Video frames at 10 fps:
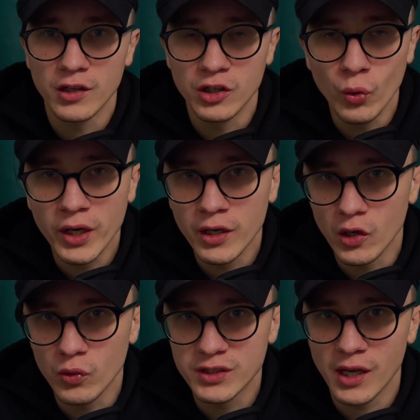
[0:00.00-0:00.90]
You can
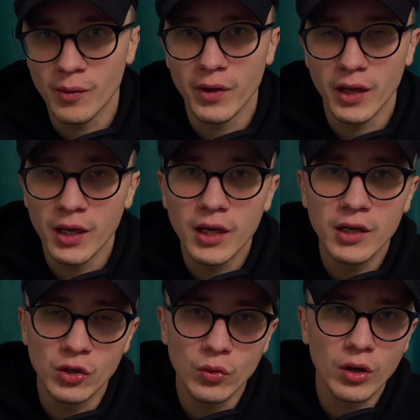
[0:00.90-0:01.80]
use them in
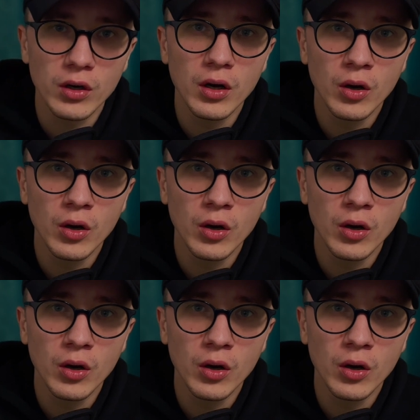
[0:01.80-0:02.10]
your